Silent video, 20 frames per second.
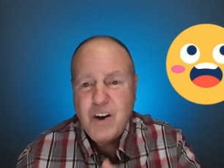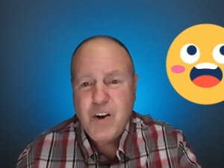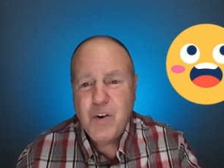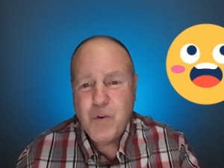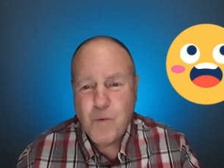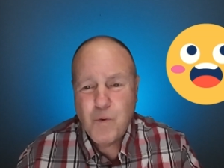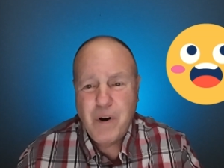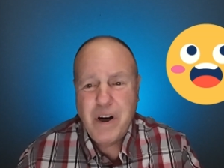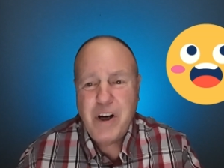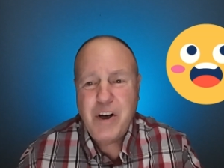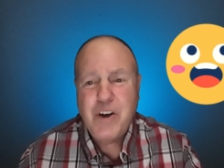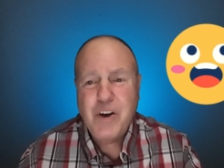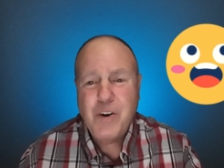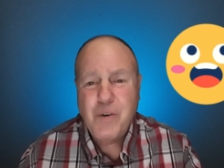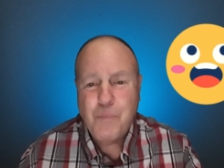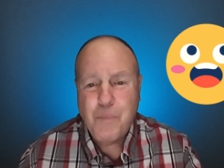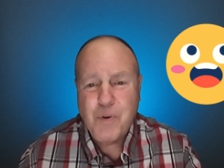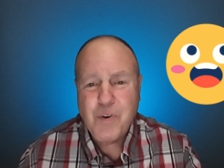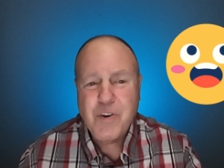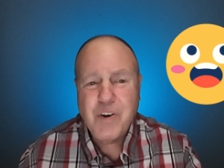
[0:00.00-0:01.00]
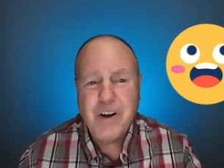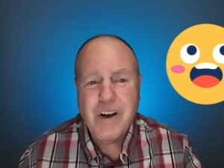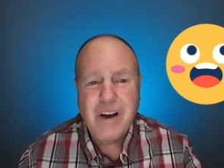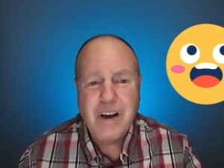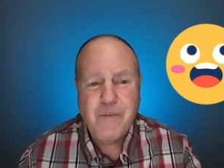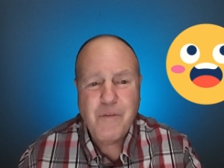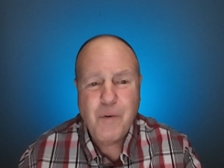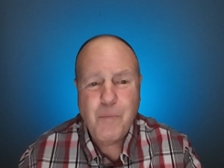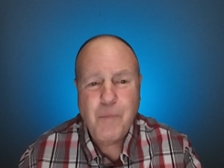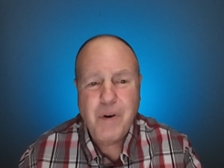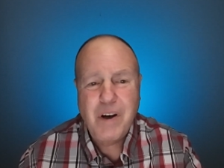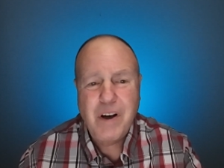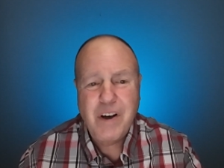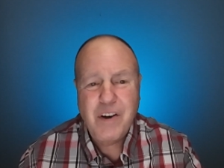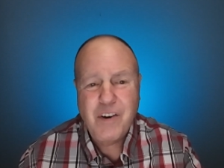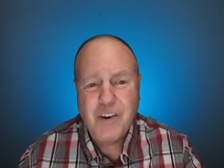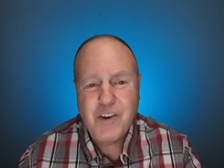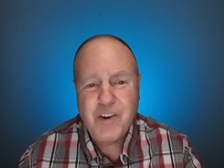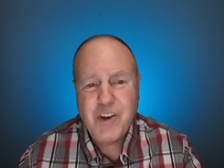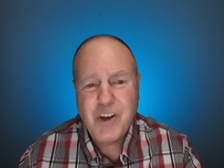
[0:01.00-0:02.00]
22% have
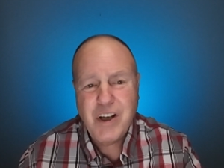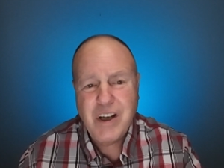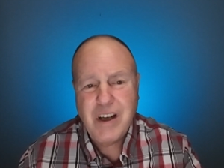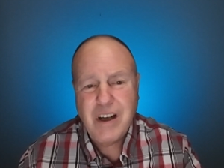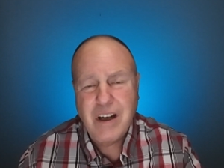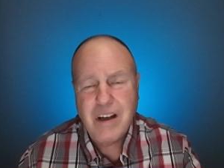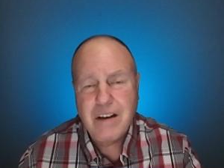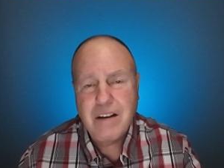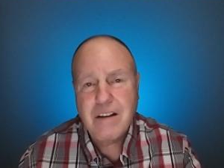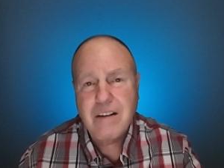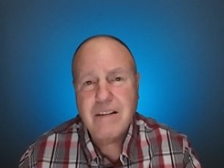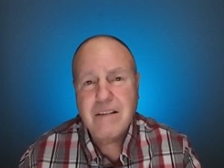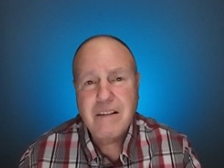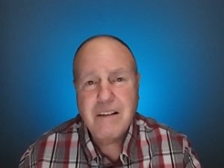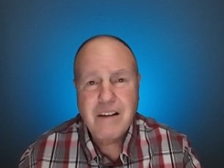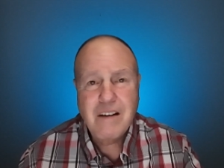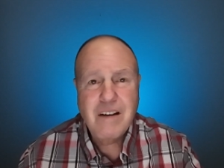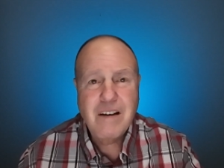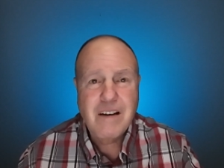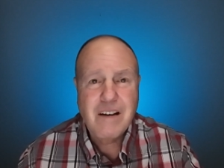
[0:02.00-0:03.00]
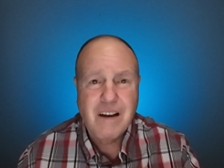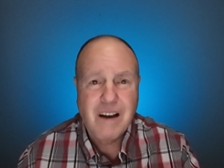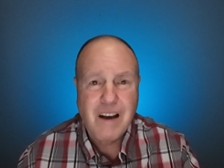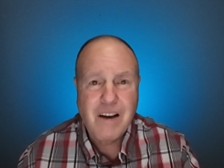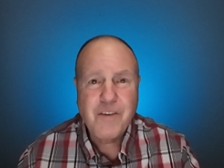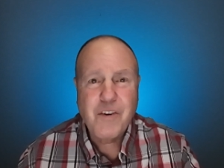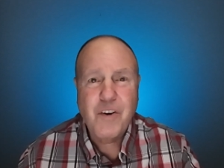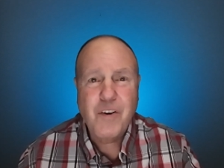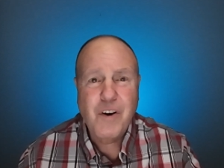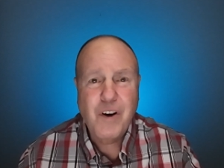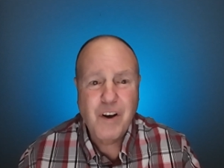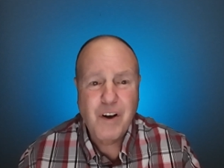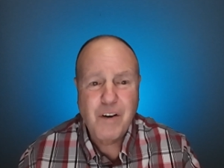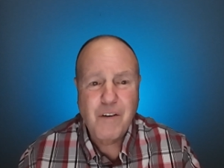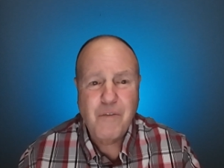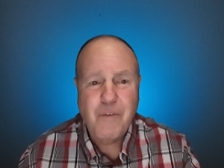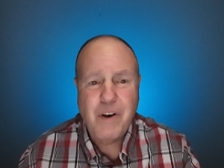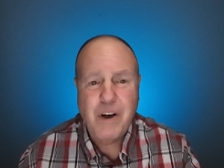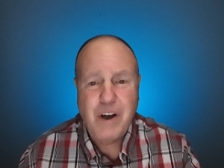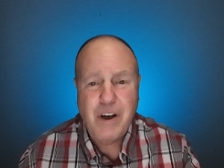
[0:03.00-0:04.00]
admitted to cheating. That's
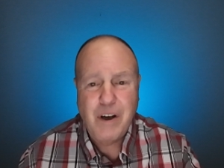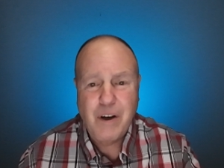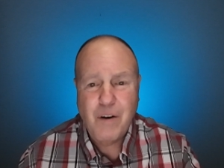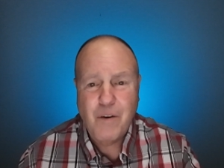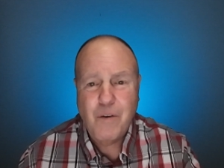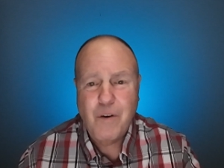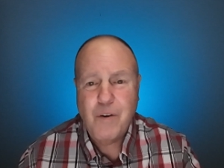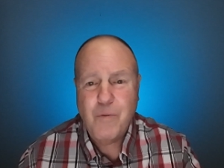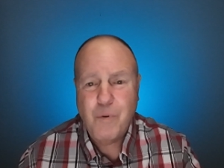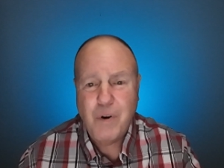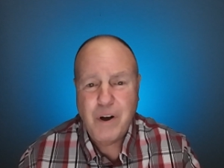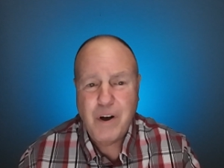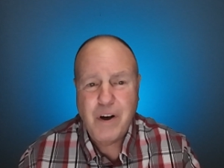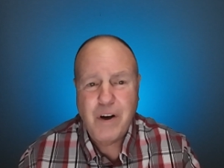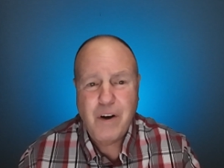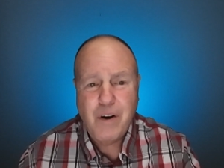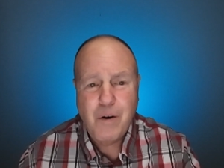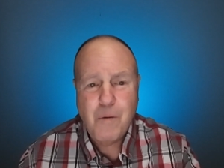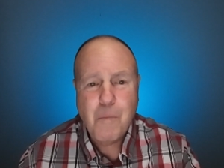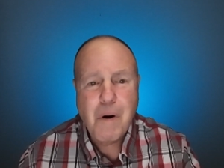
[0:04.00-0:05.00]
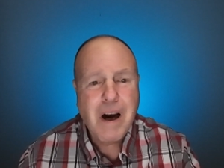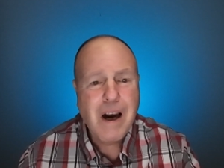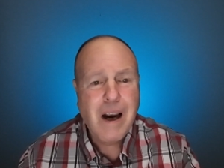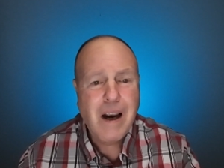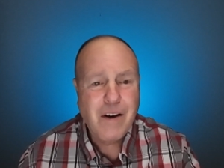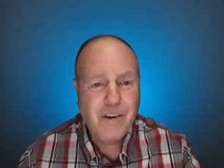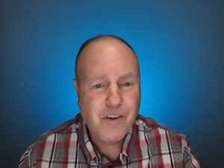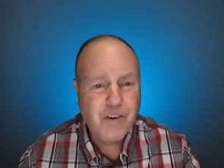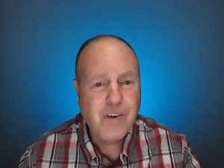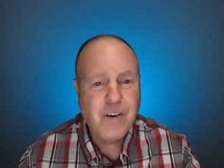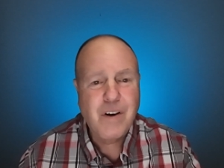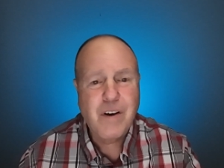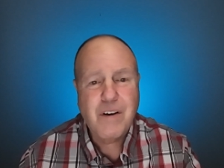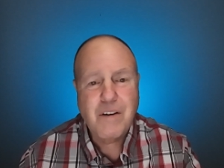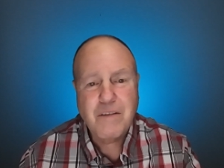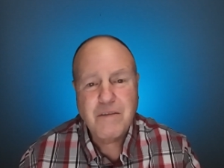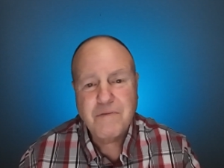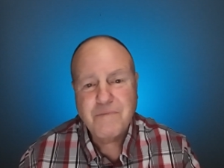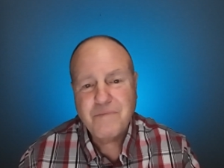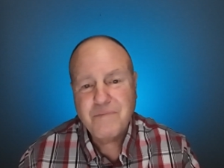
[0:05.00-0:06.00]
another video that we could do by itself.